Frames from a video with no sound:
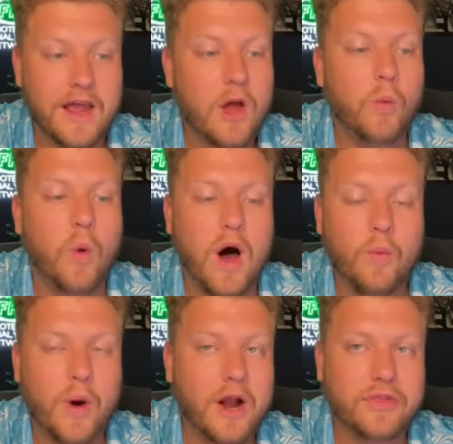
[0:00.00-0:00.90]
one
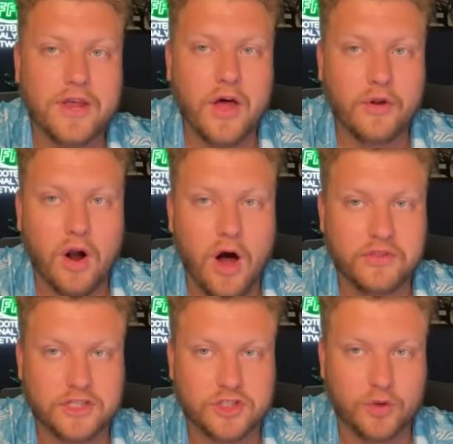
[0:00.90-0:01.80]
way or the other on
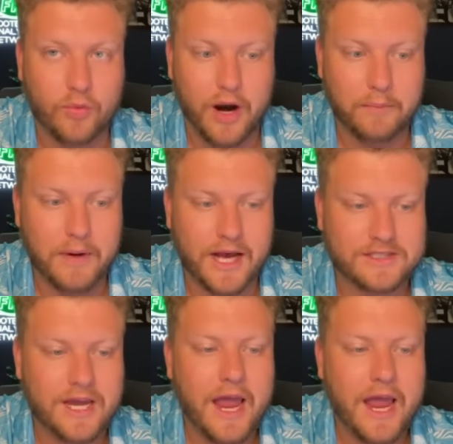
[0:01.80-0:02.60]
these 2 running backs.